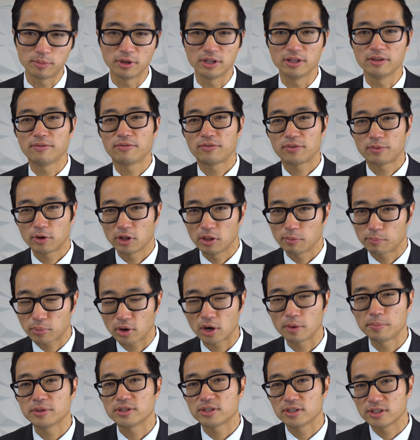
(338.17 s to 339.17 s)
But for the
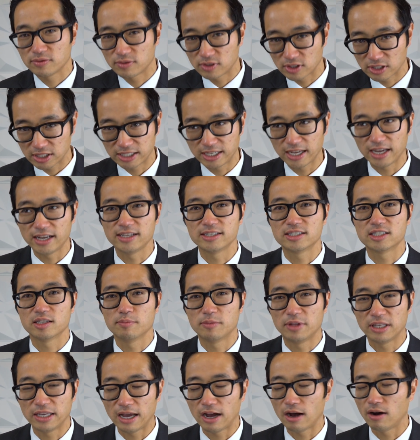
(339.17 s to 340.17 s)
purposes of just getting
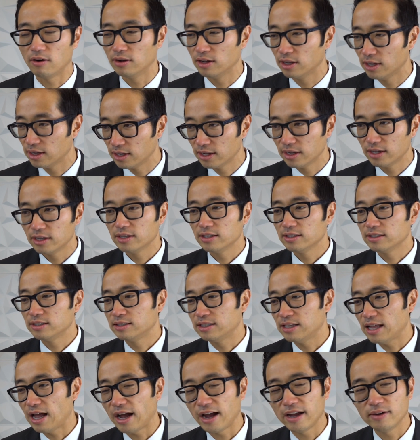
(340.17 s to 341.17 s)
something out,
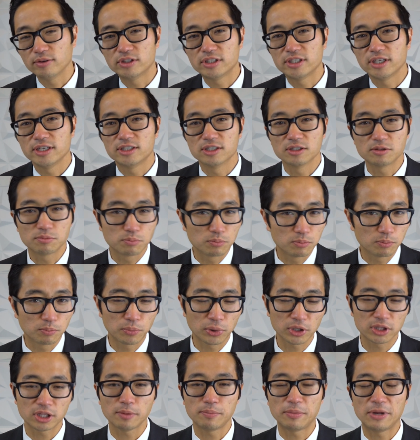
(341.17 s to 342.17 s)
I would say just
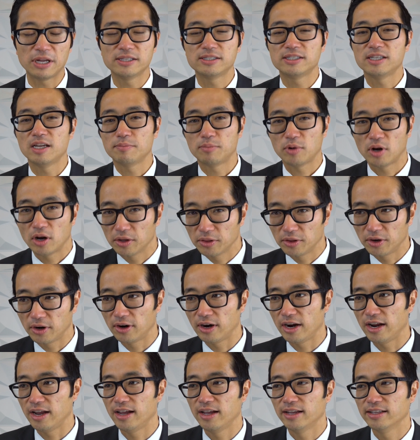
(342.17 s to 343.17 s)
put the Bates stamp on
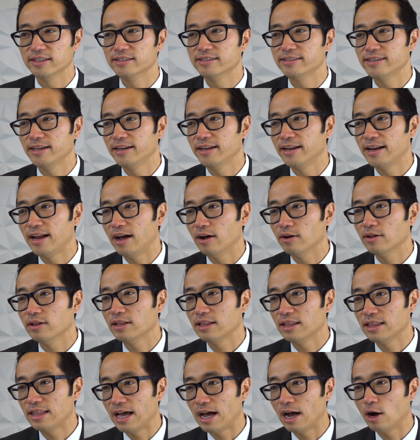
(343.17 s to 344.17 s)
there and send it out
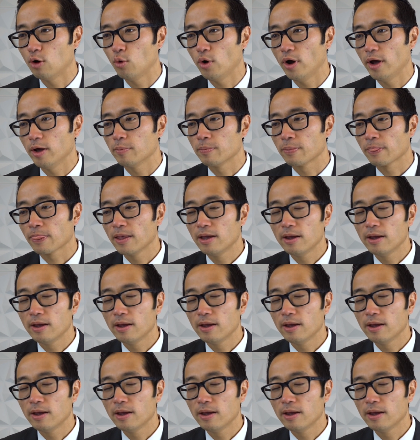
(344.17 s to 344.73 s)
that way.